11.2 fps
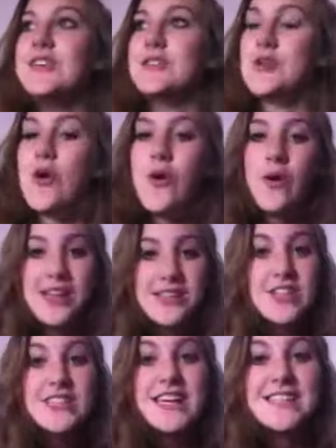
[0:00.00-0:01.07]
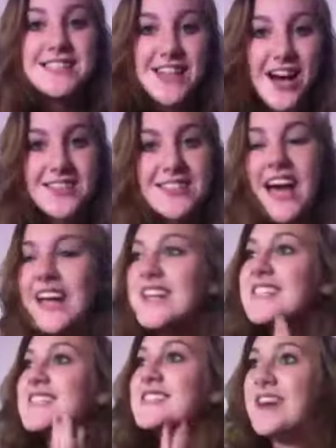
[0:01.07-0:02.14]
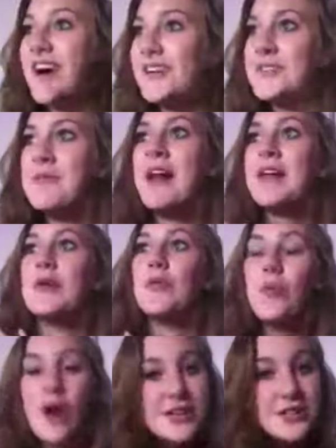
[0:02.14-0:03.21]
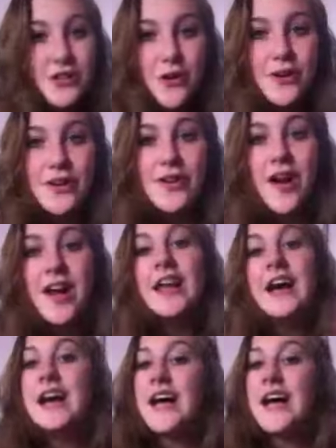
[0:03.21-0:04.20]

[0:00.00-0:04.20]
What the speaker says: So it sucks. Hiatuses suck no matter what show you're on.